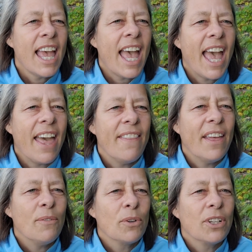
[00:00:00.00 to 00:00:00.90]
and
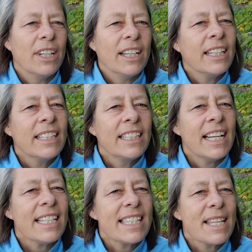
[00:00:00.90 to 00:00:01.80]
then we're going to
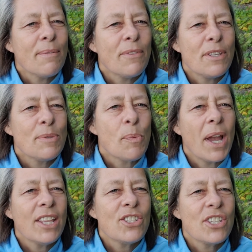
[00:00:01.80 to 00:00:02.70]
cut some of these
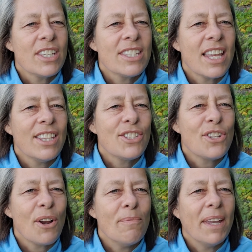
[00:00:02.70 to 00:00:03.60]
branches and
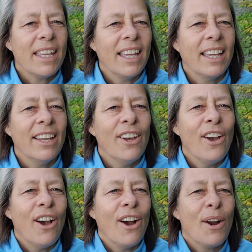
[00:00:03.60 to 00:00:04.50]
start making
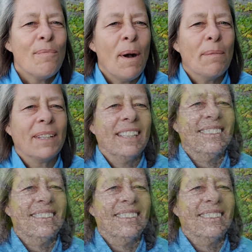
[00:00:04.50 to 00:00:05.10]
our pumpkin.